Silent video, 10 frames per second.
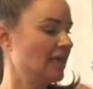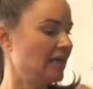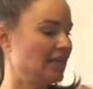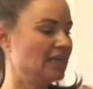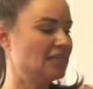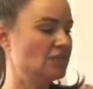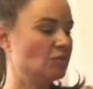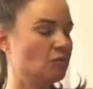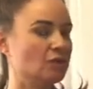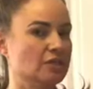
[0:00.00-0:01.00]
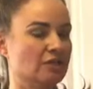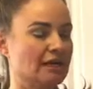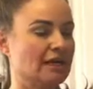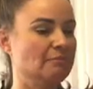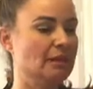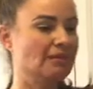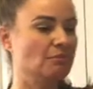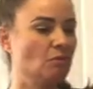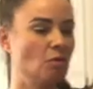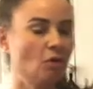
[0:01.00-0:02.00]
in towards your armpit and
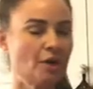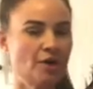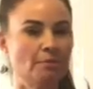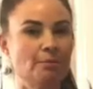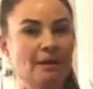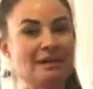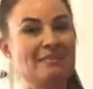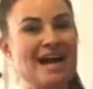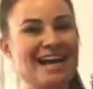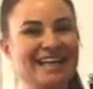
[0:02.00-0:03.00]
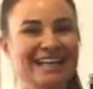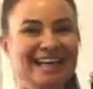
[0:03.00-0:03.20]
then walk your body back